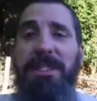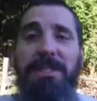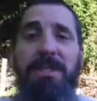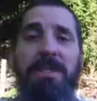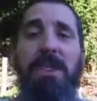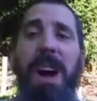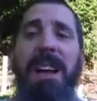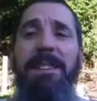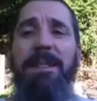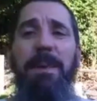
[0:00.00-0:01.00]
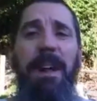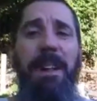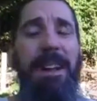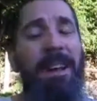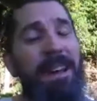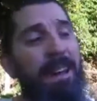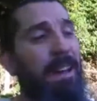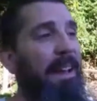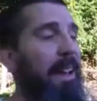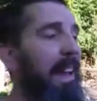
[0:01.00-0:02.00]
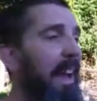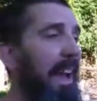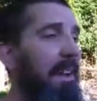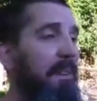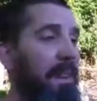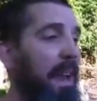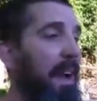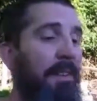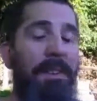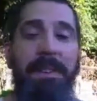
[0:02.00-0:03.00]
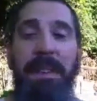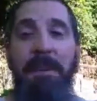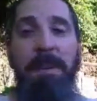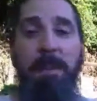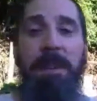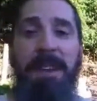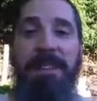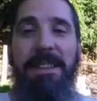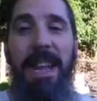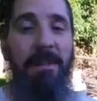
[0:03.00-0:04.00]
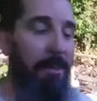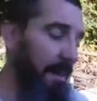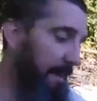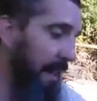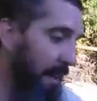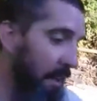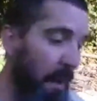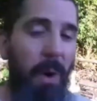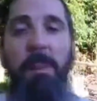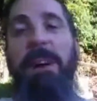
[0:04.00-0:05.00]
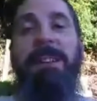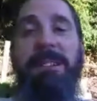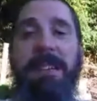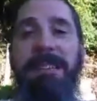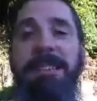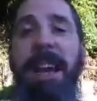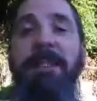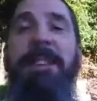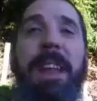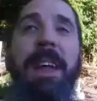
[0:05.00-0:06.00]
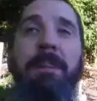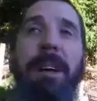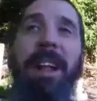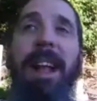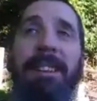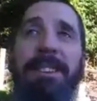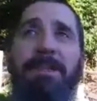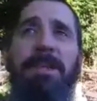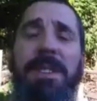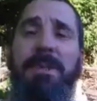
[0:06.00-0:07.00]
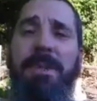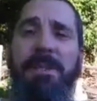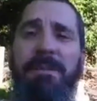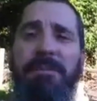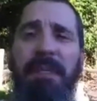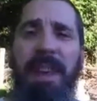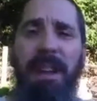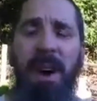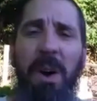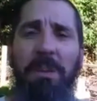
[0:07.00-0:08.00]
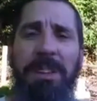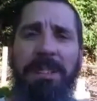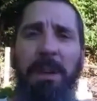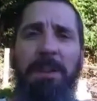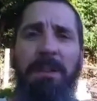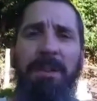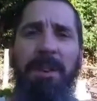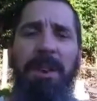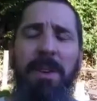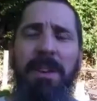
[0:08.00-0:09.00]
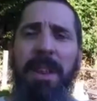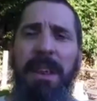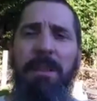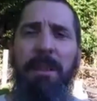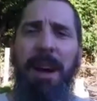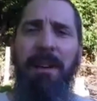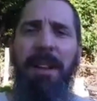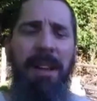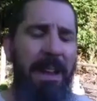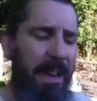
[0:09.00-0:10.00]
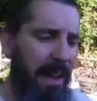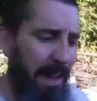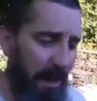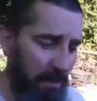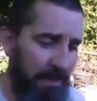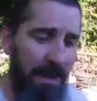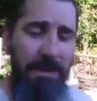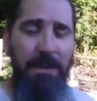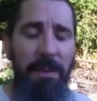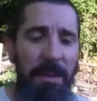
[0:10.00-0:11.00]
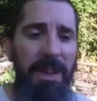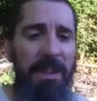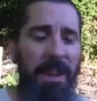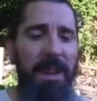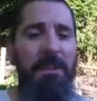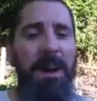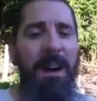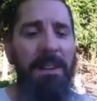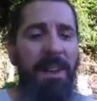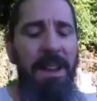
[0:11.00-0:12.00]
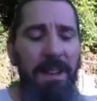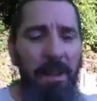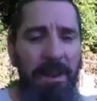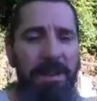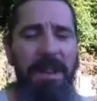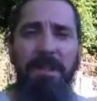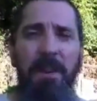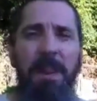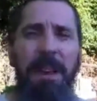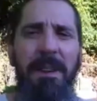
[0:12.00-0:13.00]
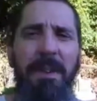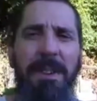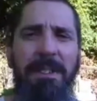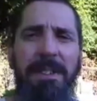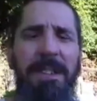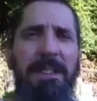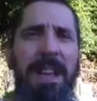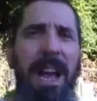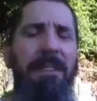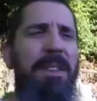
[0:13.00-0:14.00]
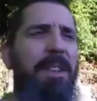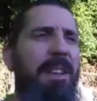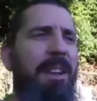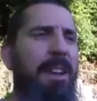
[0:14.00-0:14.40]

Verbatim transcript: and sisters in Christ, but. And yeah, there's going to be people getting saved. I'm not saying nobody's getting saved today, but it just really hit home. It's something for you to think about, and it was something for me to think about. The worst thing for being a Christian is having